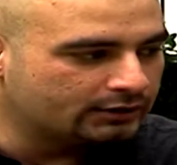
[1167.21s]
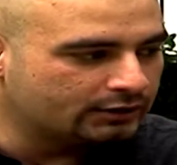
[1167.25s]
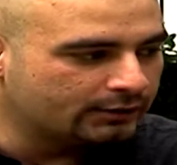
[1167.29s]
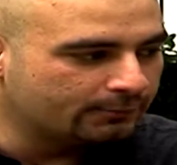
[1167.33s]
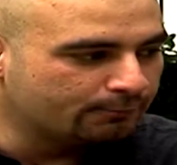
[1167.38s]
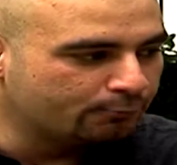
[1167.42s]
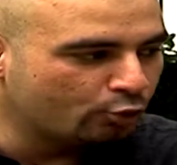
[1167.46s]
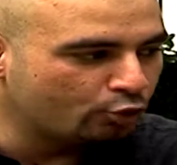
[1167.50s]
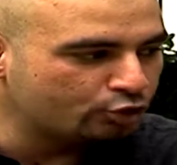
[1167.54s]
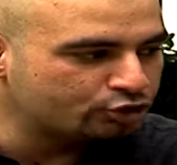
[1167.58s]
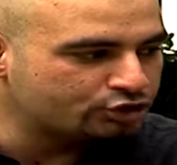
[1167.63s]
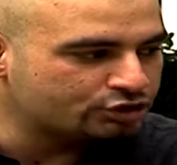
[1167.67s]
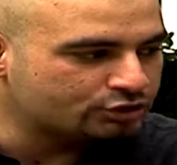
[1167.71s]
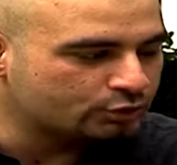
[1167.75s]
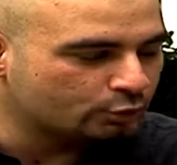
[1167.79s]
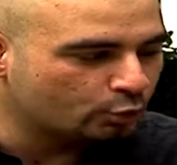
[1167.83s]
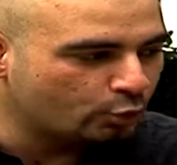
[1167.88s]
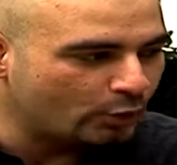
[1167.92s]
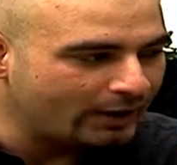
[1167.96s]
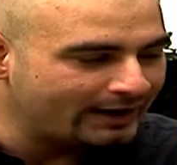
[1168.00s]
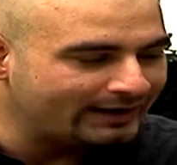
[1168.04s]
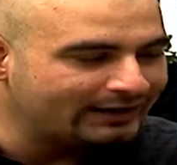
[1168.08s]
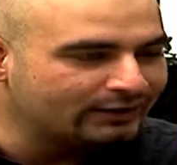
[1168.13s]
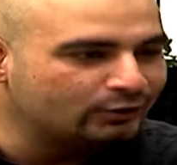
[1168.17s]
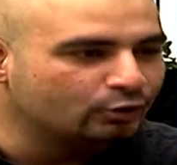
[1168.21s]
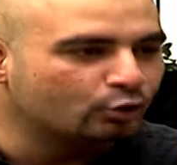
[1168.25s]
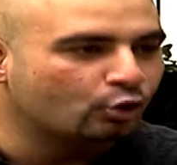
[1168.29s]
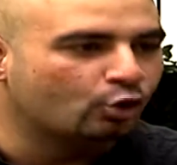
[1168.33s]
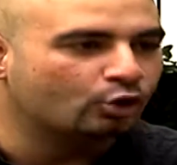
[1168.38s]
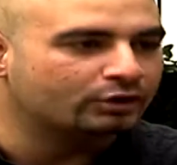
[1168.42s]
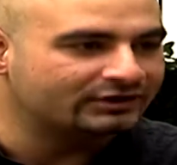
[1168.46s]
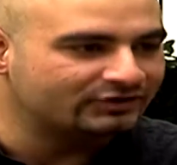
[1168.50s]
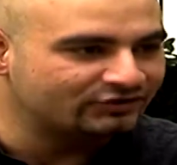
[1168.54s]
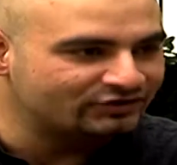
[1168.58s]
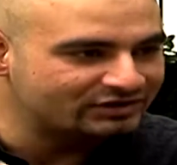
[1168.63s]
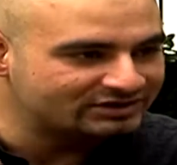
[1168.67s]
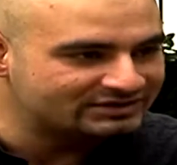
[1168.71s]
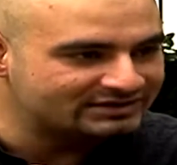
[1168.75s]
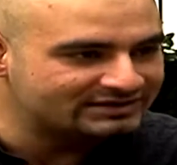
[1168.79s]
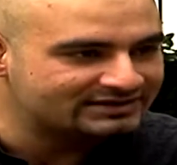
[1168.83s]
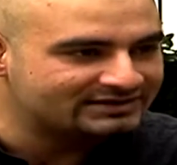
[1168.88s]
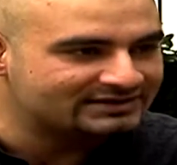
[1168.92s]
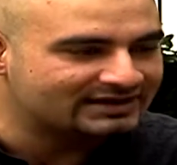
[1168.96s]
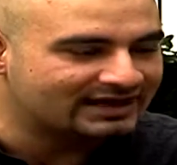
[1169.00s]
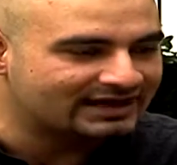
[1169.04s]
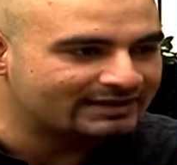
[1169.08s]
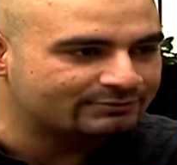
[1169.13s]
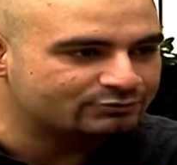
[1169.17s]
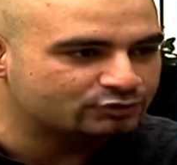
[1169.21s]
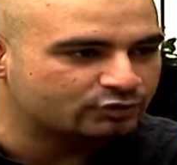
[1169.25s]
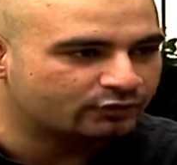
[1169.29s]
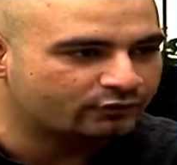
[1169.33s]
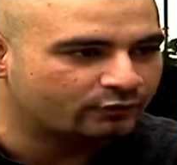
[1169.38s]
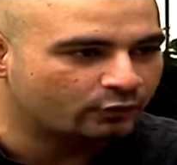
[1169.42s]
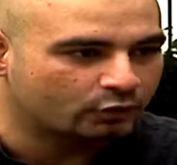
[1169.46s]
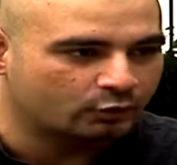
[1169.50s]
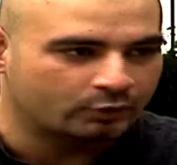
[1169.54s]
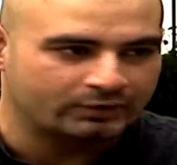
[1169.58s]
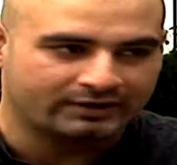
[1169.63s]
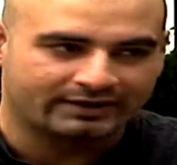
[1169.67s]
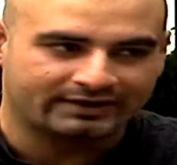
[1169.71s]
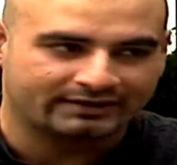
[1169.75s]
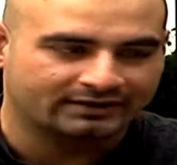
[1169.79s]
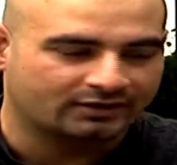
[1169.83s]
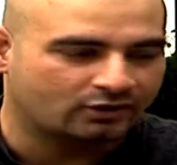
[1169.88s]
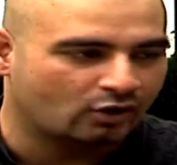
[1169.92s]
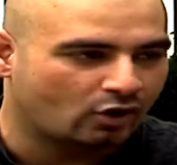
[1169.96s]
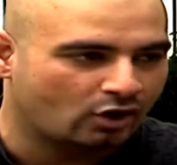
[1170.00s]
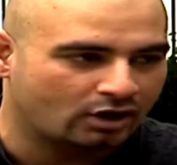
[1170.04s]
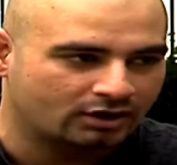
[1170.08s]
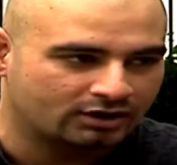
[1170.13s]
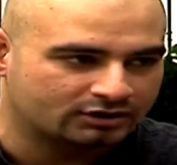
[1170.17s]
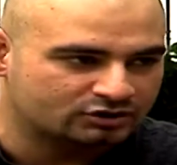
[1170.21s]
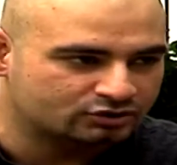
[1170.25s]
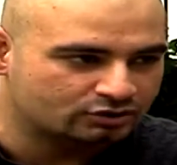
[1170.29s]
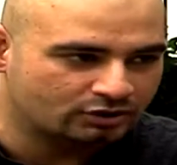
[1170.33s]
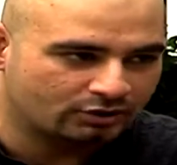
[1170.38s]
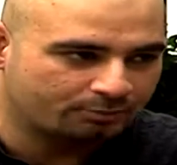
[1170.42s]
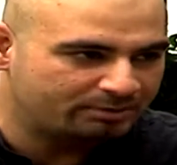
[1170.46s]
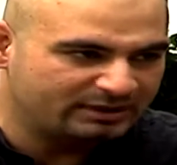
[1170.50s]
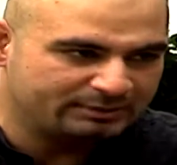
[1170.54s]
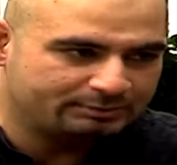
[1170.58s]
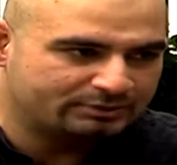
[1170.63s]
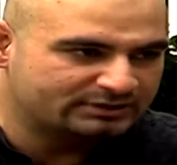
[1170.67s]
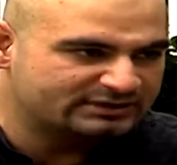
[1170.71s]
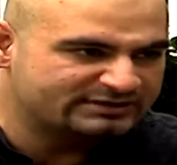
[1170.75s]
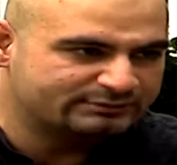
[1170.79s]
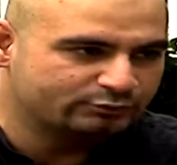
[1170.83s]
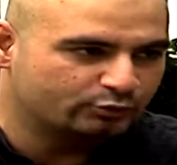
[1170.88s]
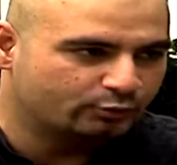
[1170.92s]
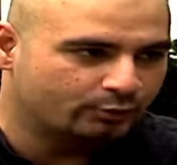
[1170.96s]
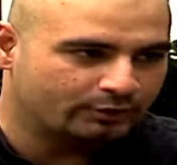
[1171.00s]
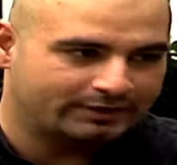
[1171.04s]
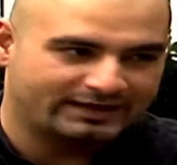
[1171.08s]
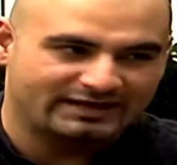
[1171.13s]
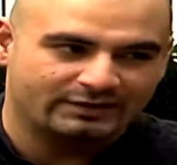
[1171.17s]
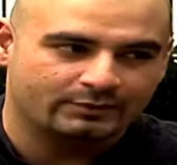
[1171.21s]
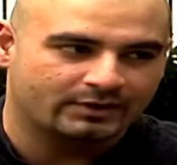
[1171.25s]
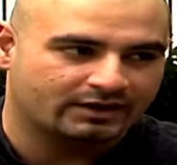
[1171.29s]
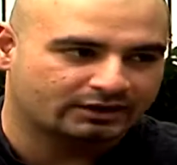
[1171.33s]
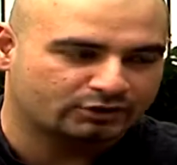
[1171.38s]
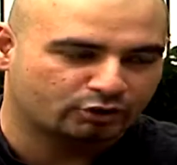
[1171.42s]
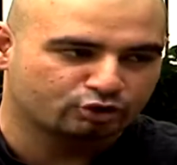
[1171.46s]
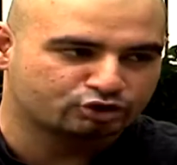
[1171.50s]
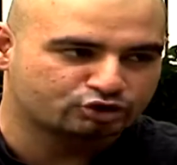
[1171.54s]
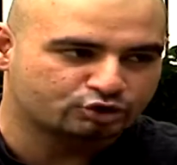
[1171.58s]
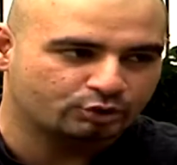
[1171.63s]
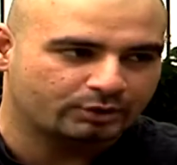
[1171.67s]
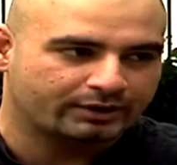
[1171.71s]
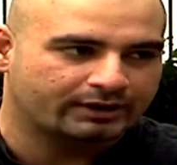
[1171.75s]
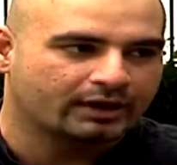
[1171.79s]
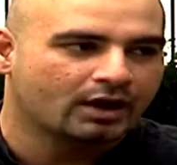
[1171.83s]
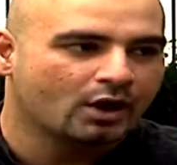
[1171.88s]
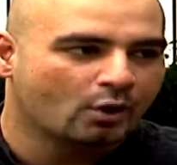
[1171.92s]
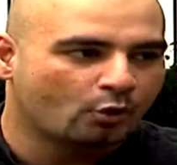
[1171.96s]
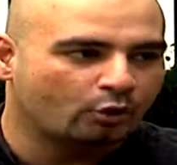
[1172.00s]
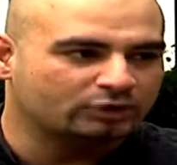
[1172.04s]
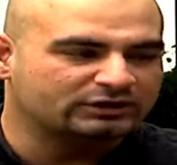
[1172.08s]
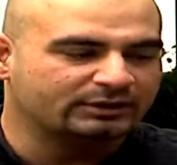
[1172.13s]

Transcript: the most well-known in recent times of what we can call a people's movement, anywhere close to it,